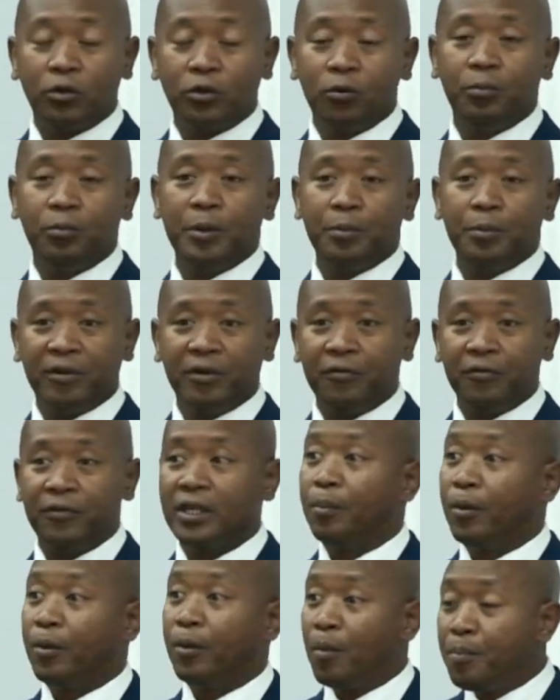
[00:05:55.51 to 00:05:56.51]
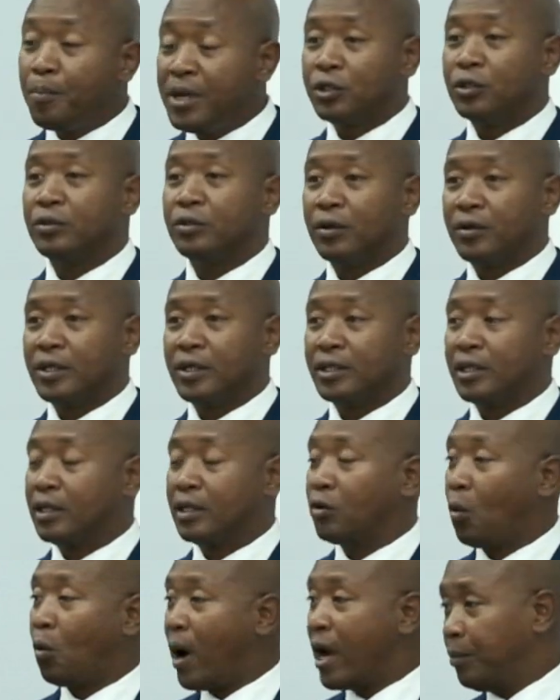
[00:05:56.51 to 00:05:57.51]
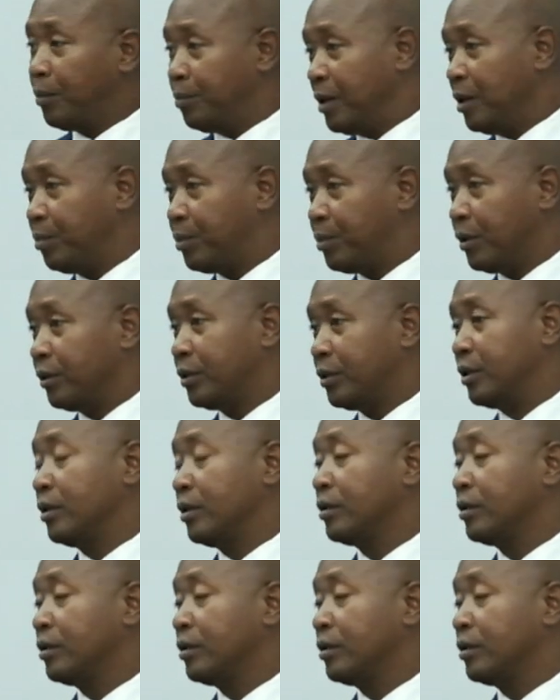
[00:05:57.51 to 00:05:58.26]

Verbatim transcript: do people think about missionaries are the white people, the,